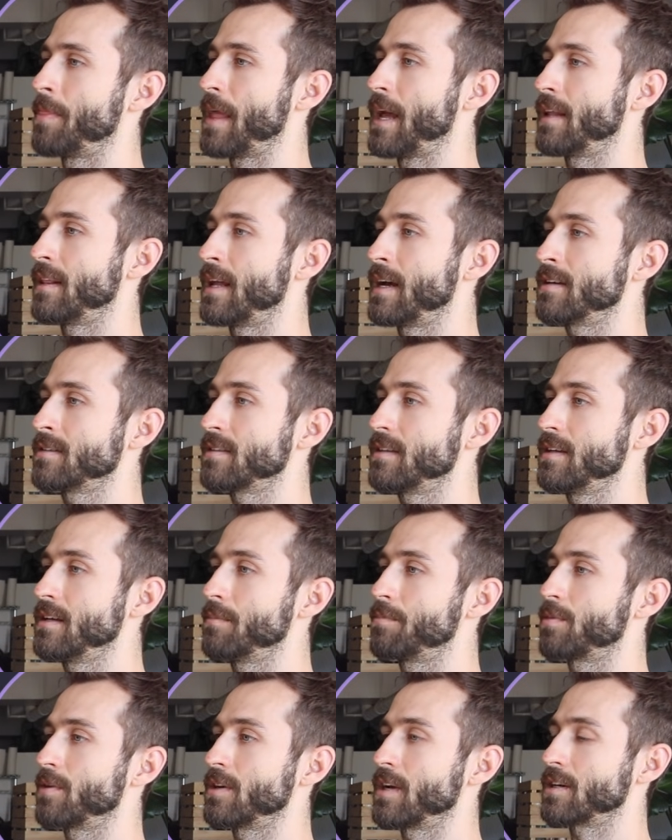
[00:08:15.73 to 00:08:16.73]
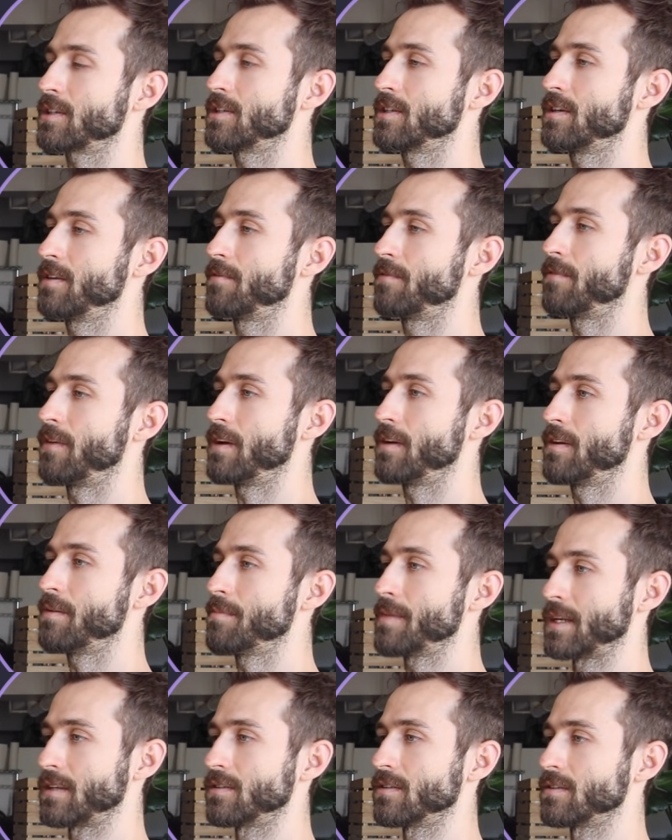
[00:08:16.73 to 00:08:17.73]
And lastly, production
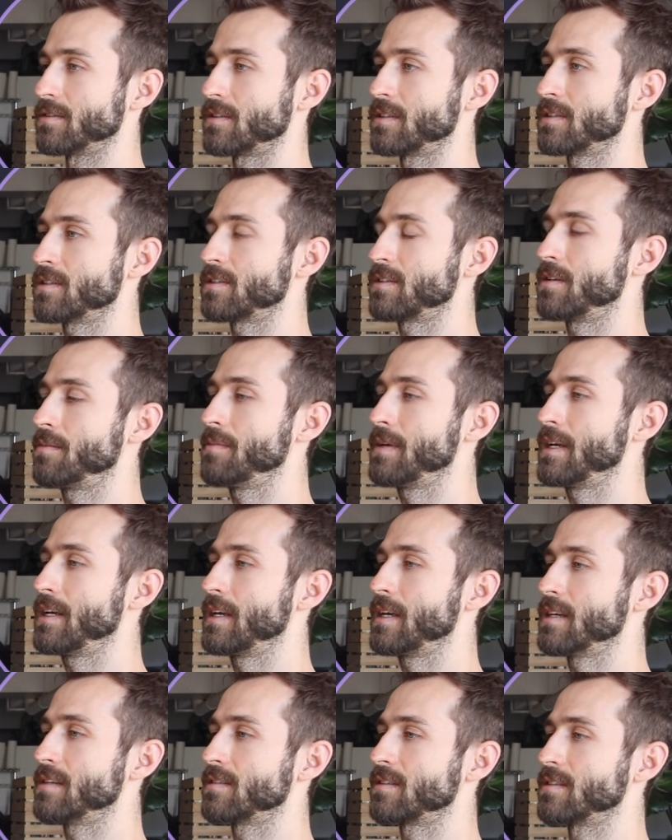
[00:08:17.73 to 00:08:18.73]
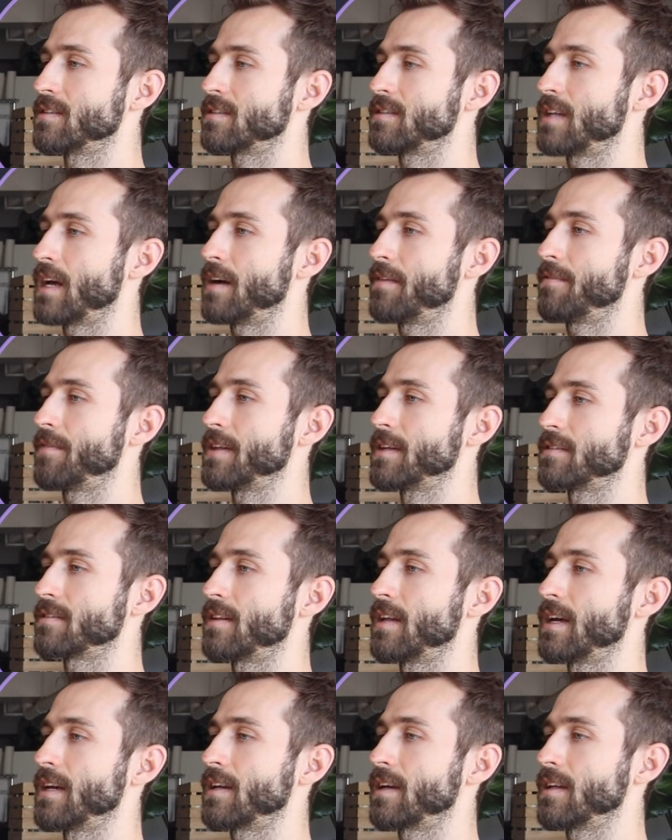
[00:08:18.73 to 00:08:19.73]
fundamentals. This to me is the stuff
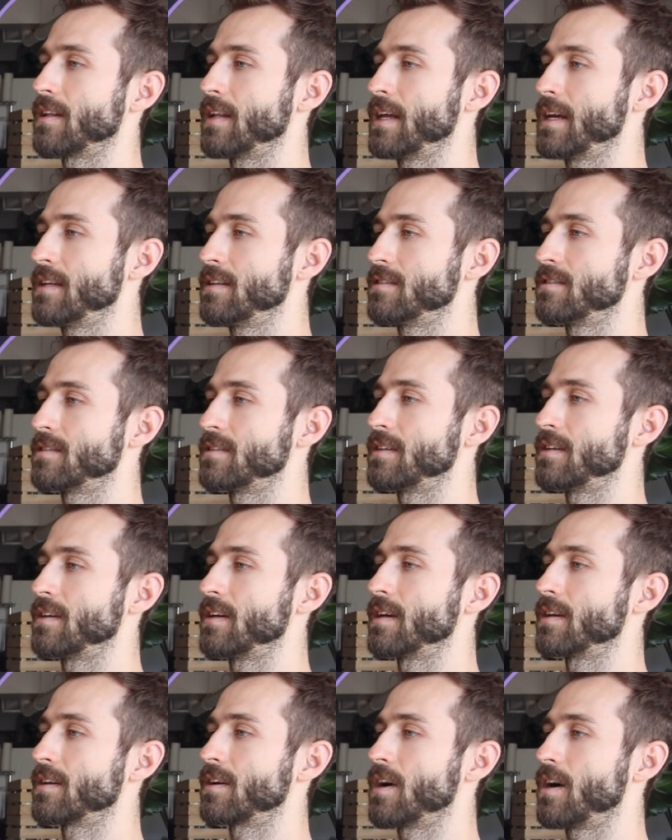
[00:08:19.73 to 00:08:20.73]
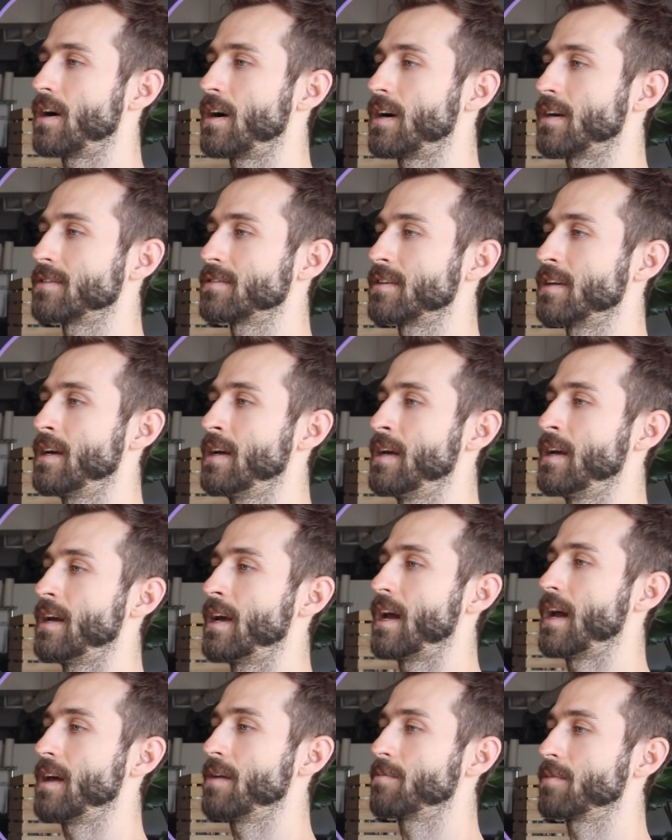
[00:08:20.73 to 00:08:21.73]
that's like latency and cost
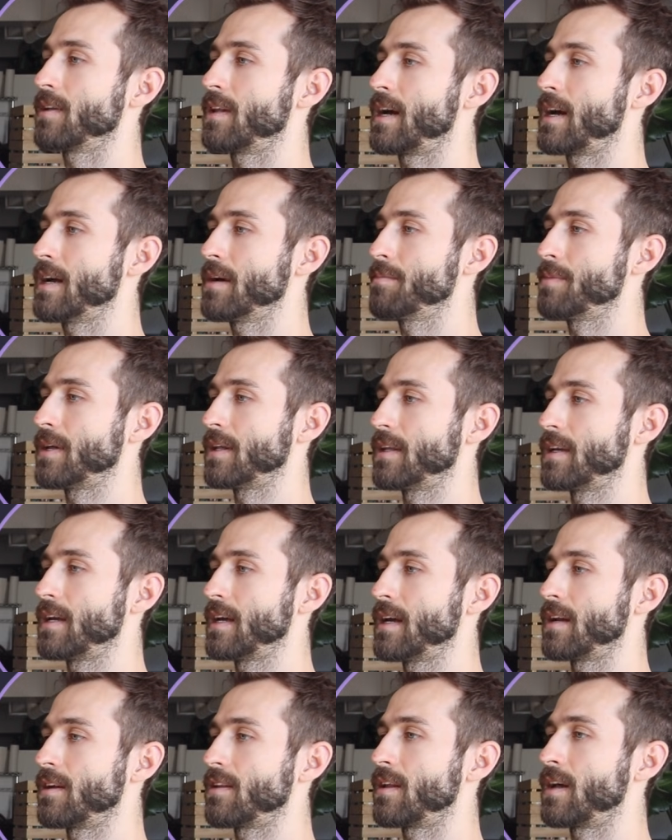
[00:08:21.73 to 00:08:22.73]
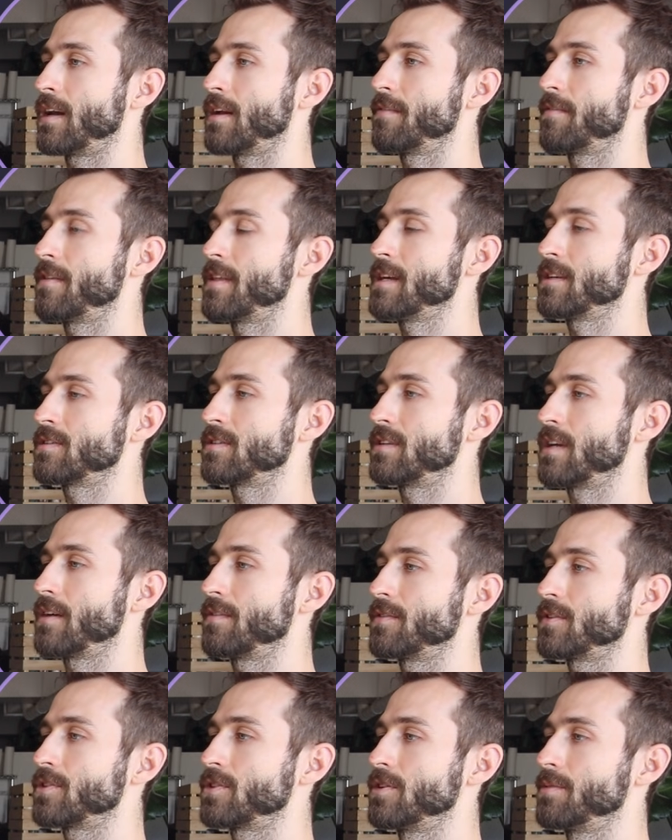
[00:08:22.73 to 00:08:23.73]
and reliability. And a lot of this
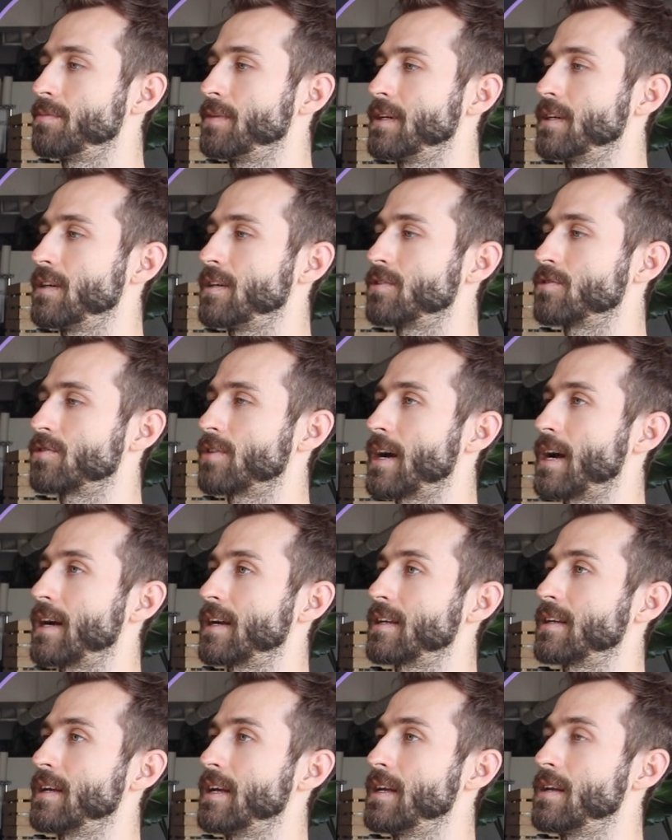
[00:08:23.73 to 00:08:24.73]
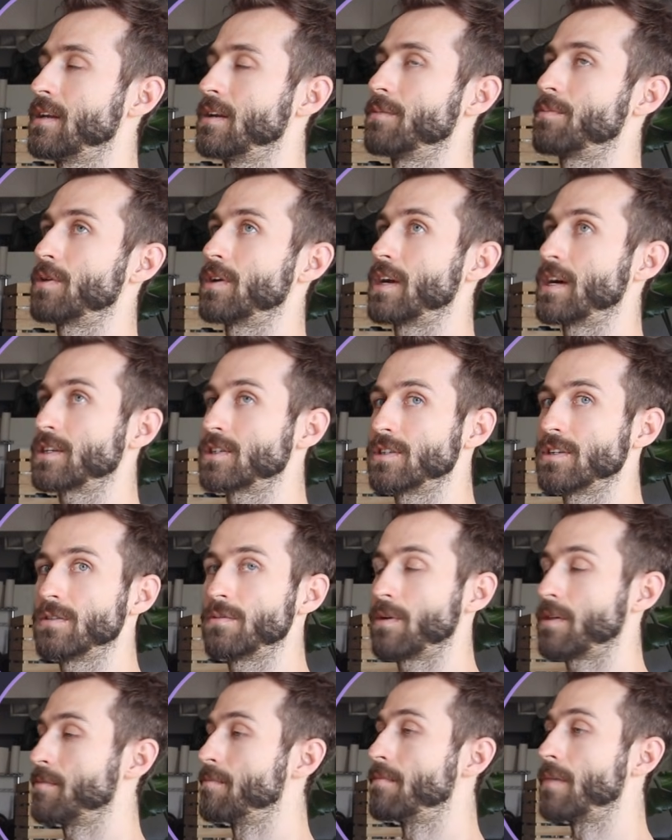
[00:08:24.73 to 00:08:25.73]
stuff should be tracked in
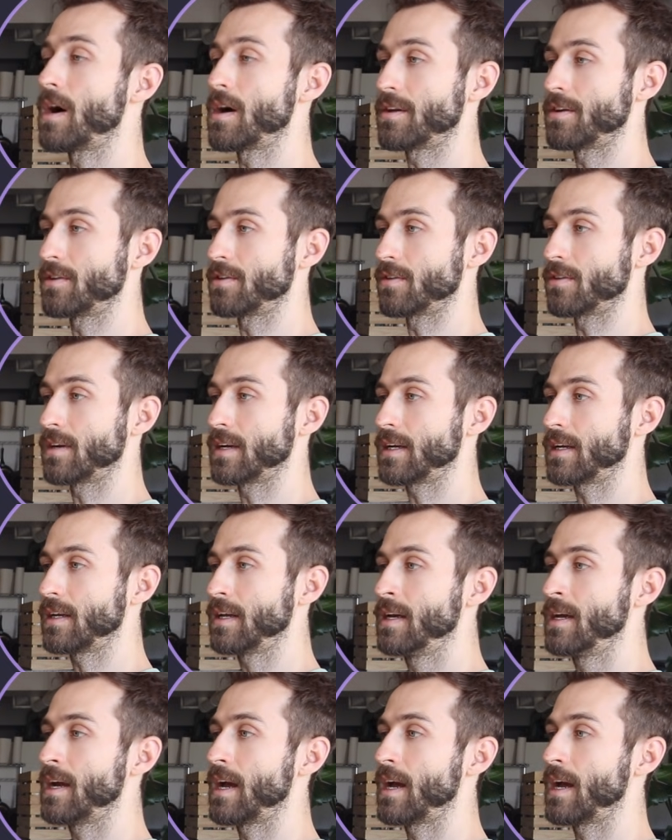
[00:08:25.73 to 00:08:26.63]
production with monitoring.